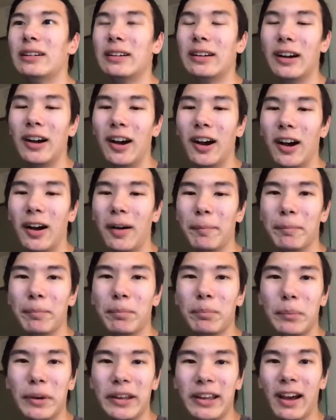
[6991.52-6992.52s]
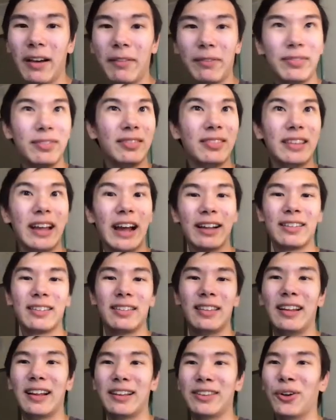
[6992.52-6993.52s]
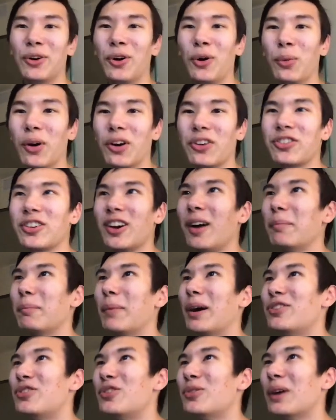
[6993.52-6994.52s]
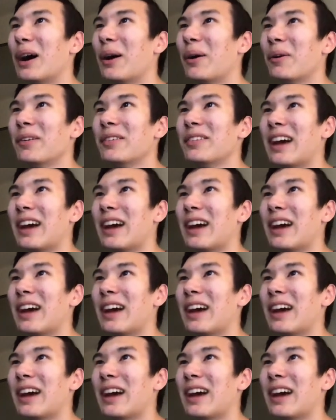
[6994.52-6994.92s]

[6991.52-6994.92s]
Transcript: But yeah, that's the whole workshop, my 2 hours.